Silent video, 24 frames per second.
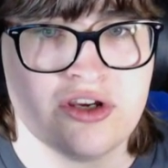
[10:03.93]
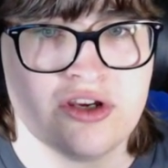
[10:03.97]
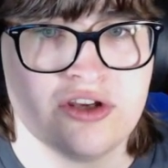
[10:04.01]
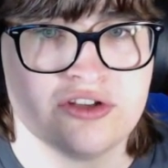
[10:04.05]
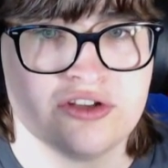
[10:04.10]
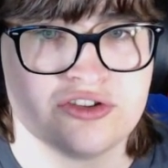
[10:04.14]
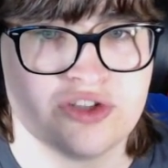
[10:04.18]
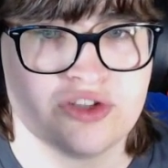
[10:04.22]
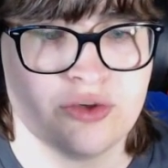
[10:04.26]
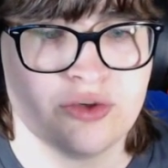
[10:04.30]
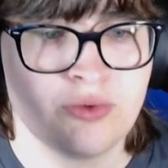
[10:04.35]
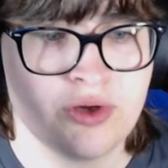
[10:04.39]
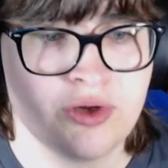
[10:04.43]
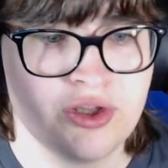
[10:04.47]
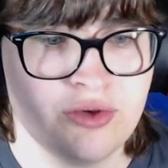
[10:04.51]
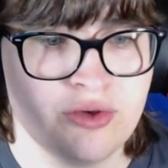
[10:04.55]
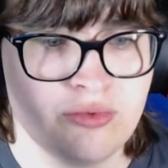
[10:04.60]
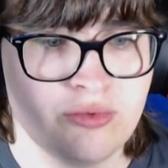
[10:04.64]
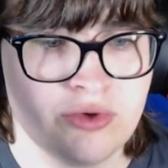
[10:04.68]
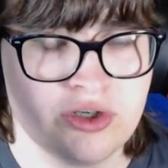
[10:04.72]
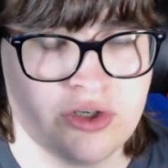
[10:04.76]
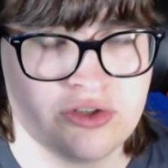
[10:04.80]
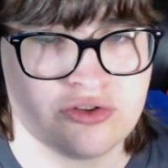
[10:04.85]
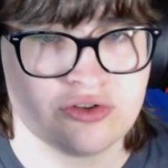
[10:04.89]
So what you
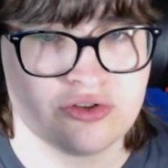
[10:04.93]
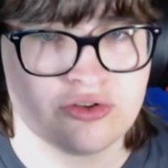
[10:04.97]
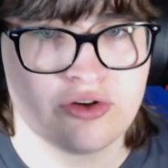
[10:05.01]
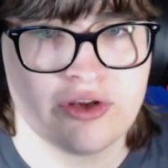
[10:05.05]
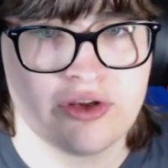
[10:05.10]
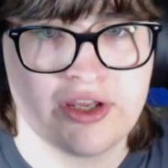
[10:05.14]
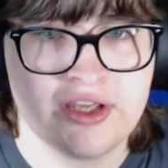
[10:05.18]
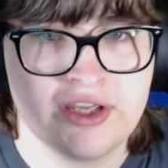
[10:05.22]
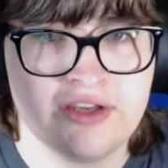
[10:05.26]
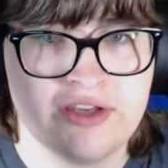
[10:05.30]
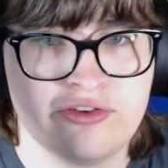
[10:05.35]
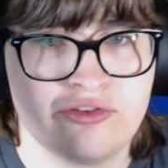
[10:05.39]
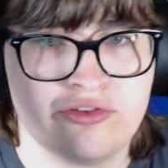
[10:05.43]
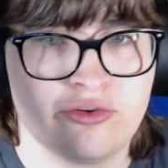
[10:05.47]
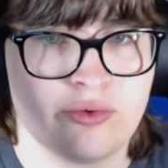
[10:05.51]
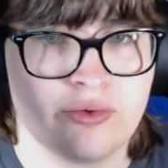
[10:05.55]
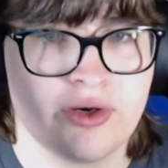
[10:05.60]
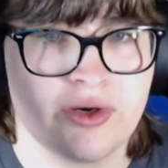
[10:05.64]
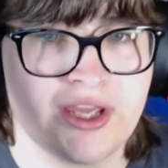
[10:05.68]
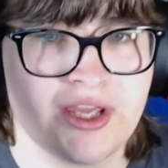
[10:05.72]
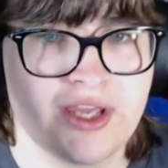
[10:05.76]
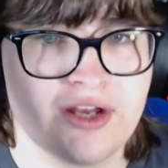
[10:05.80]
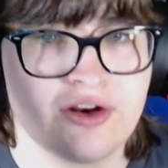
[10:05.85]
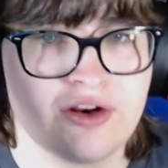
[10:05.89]
want to do is you want to
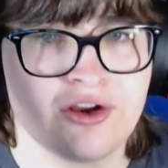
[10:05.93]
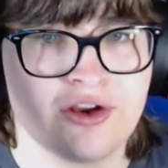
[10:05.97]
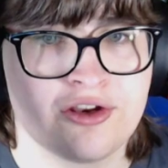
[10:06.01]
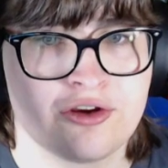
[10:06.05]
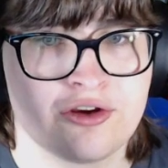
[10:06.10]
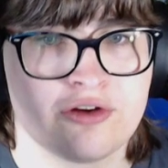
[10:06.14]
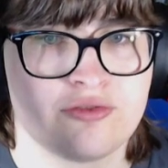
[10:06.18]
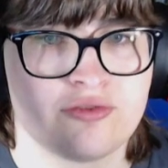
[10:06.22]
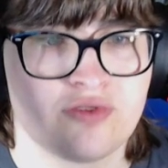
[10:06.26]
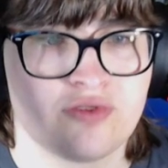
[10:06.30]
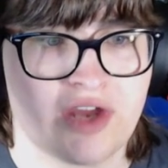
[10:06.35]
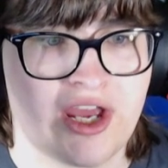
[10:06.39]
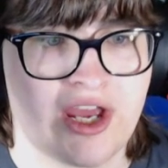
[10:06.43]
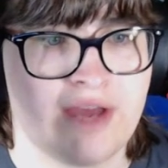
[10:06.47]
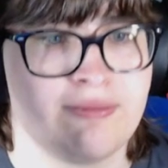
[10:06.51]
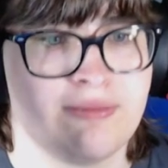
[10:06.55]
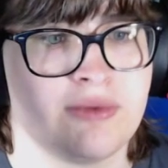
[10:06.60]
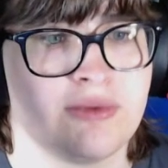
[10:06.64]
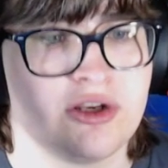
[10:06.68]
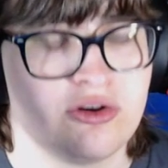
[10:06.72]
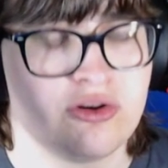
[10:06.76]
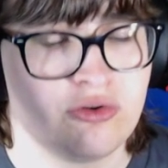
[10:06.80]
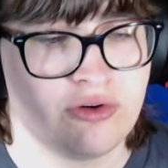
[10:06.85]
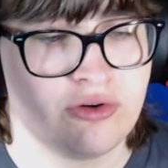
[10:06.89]
get an idea of your
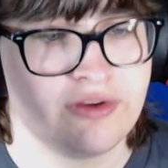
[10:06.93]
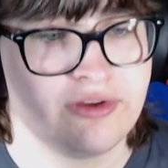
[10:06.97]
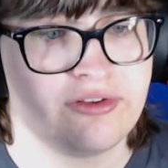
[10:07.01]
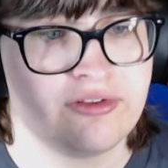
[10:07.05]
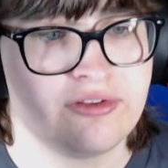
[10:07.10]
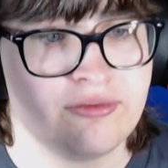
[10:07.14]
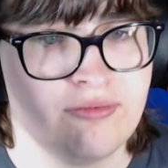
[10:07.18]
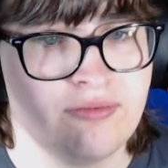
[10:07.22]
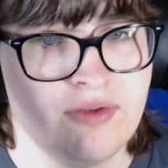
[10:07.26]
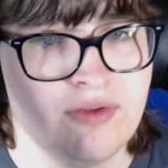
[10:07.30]
ambient noise